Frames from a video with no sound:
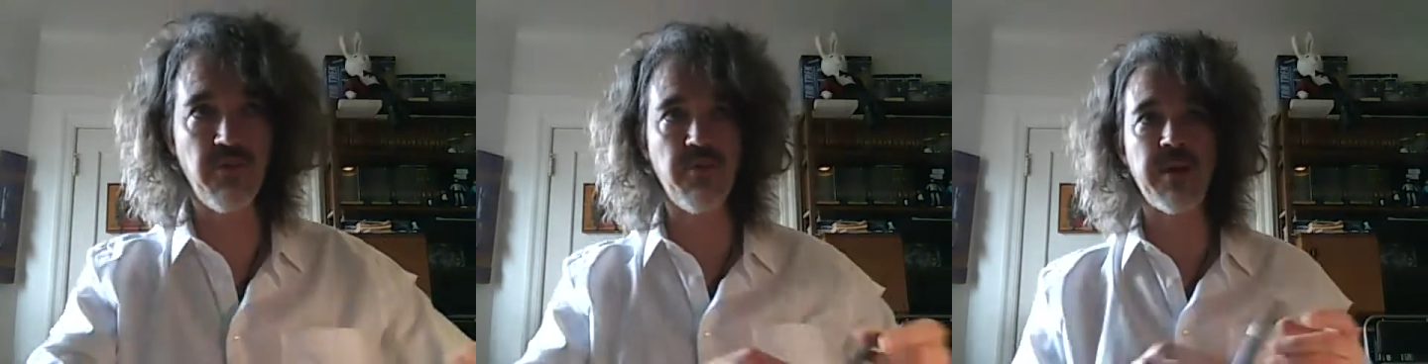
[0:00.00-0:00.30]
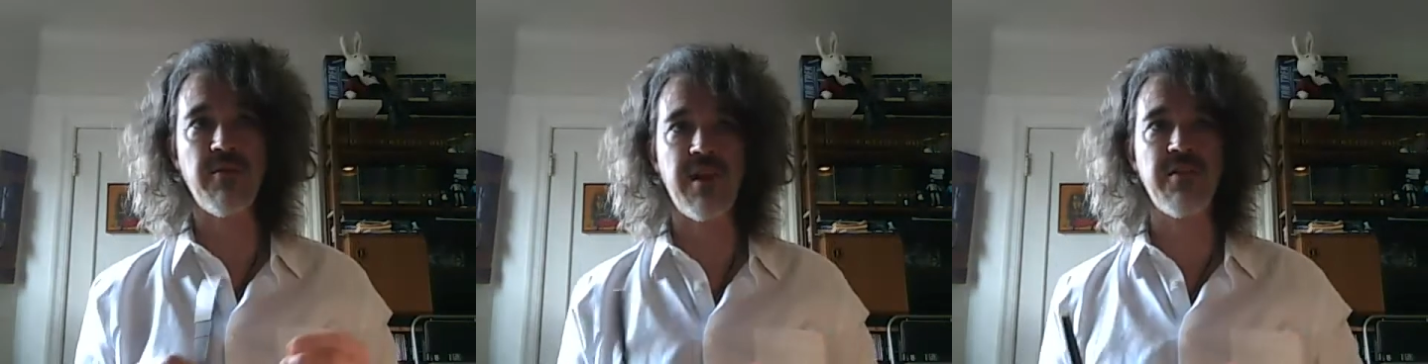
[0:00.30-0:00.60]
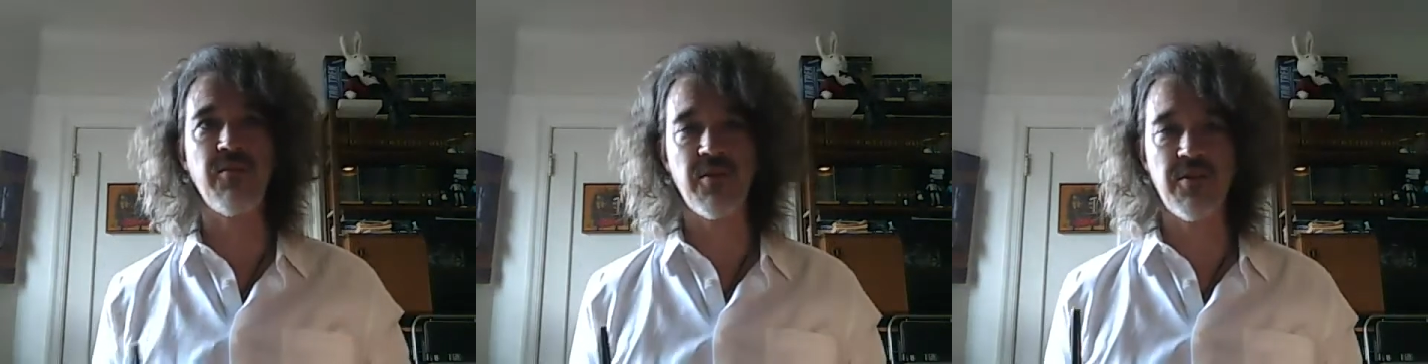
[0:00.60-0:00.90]
There was about
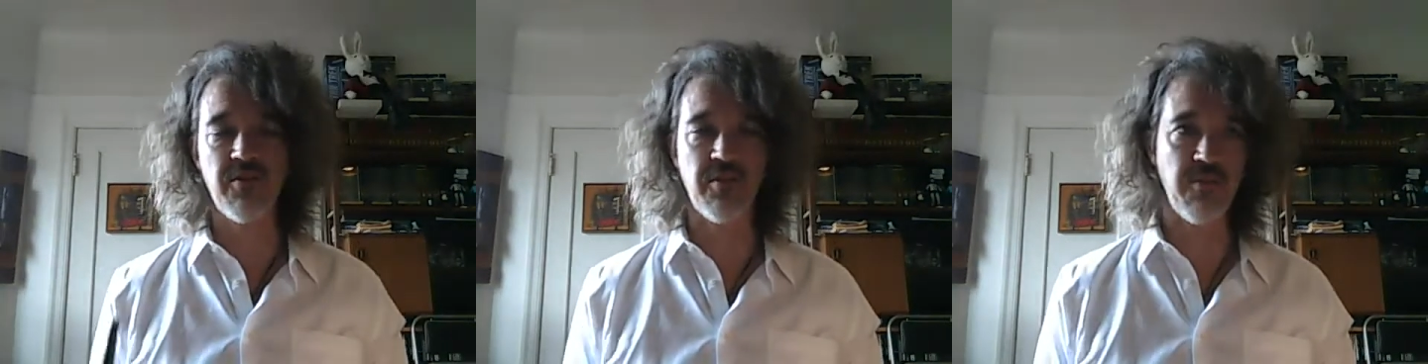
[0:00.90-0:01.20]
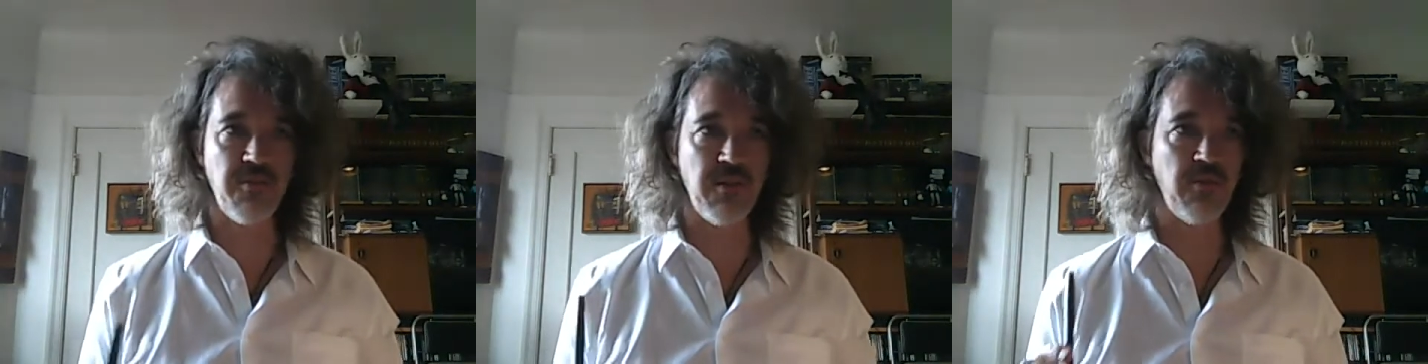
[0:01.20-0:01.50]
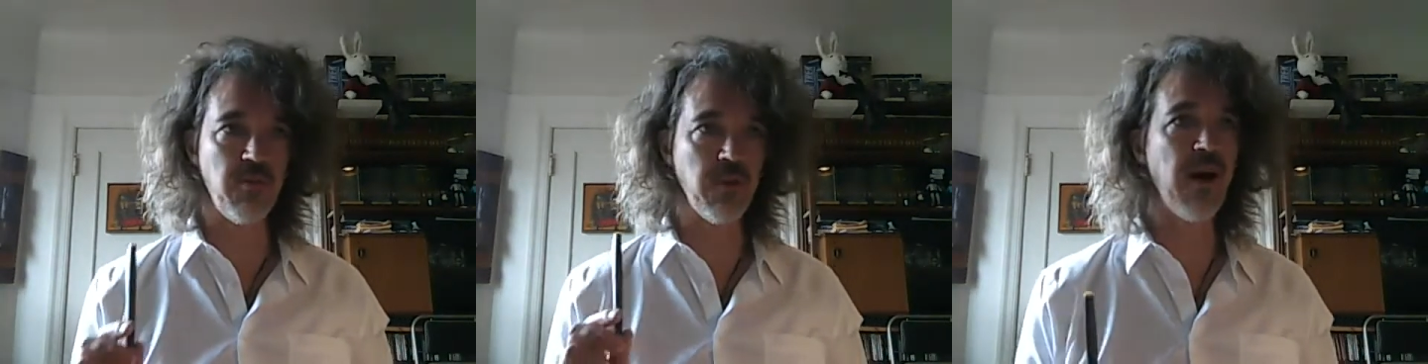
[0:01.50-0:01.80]
10 songs I was
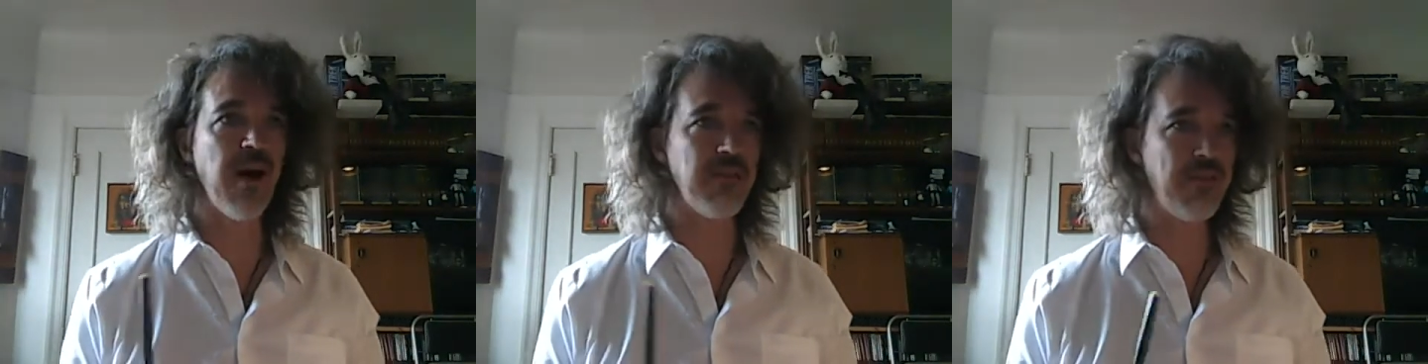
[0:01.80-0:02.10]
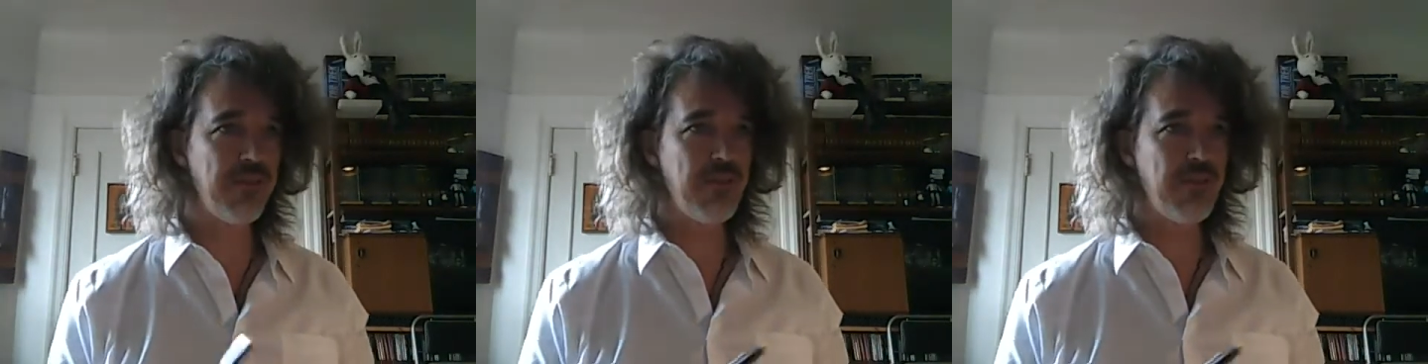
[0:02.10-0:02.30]
listening to a lot